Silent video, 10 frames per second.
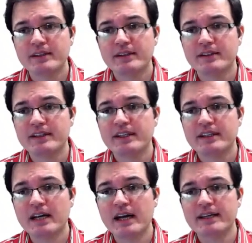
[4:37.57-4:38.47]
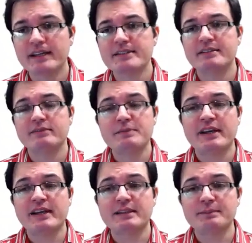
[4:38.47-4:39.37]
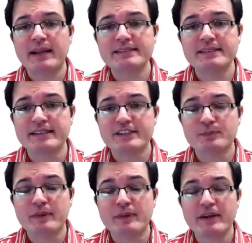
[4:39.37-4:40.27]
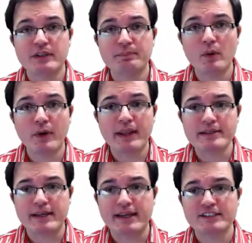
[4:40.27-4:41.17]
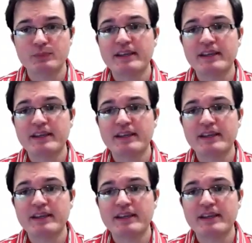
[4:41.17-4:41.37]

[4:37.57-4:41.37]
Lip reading: the target website complexities based on the PAW index,